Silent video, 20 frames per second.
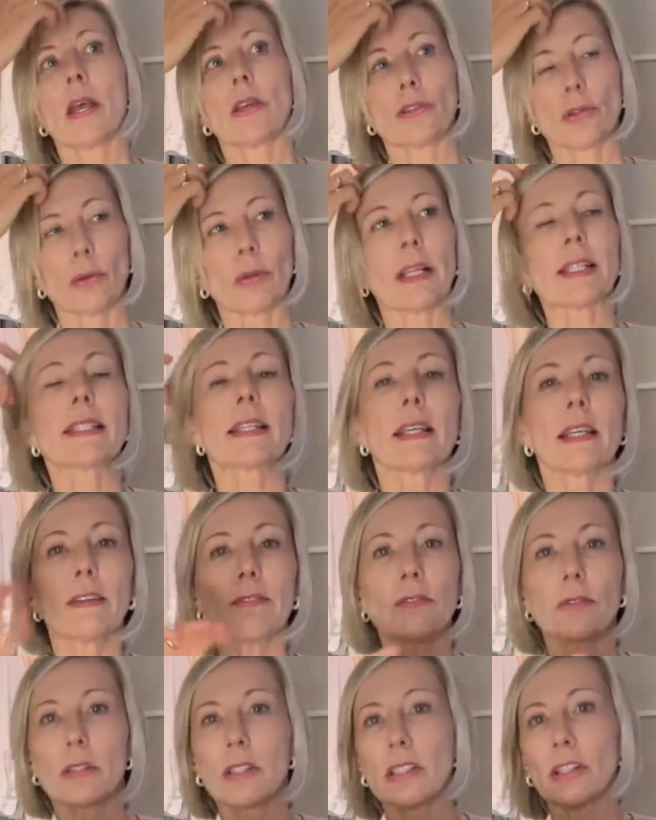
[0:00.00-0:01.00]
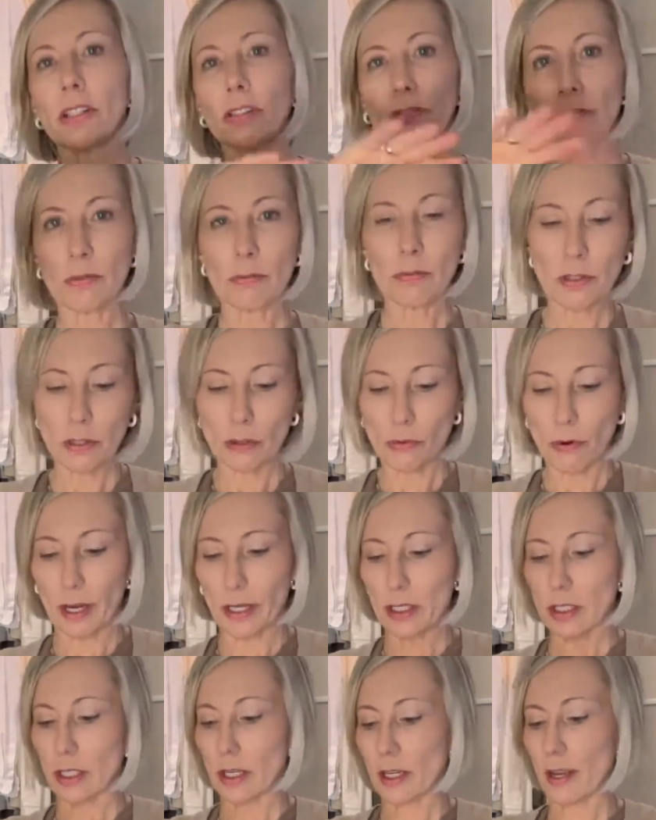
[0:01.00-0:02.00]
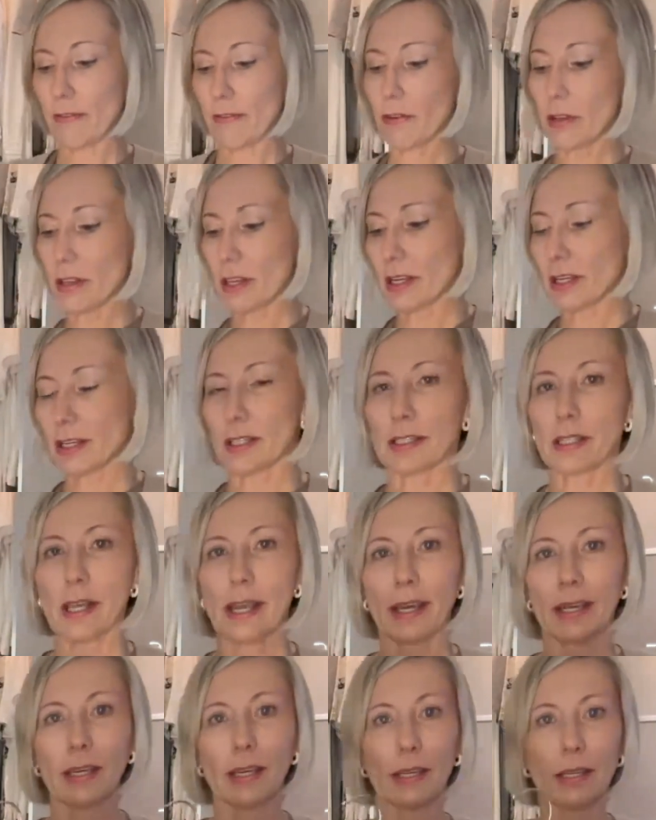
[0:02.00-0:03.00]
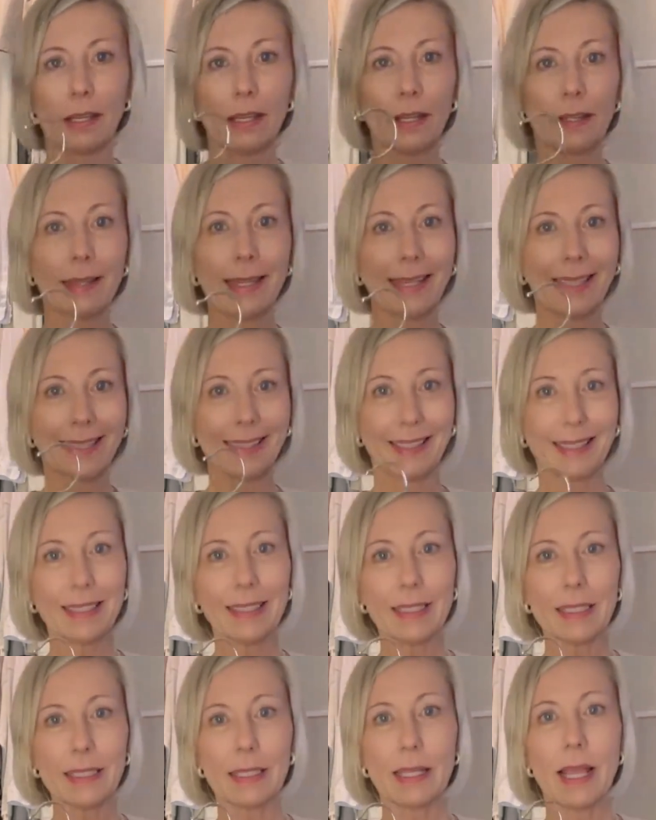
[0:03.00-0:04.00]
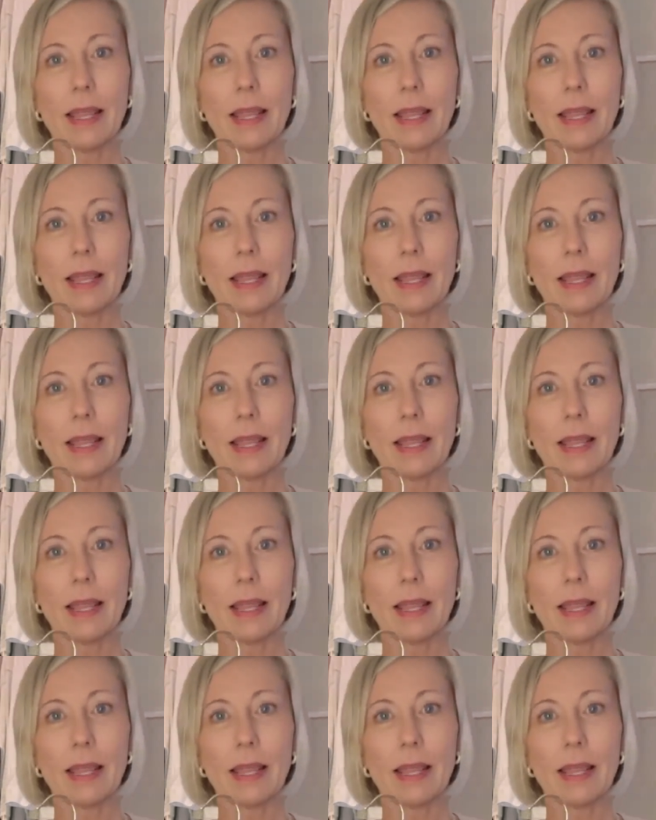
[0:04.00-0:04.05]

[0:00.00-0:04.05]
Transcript: So let's say if you start from scratch and everything is hanging like this,